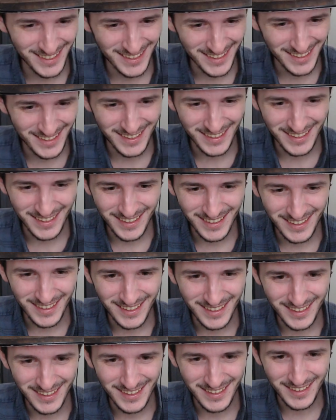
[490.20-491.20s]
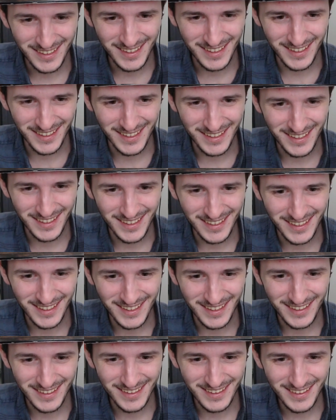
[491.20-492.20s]

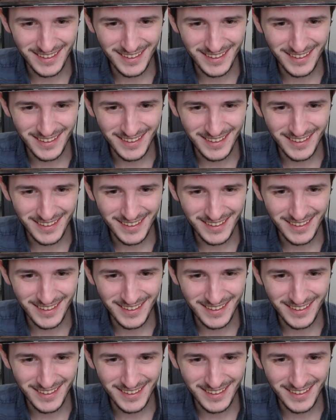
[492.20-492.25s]
Nothing is said.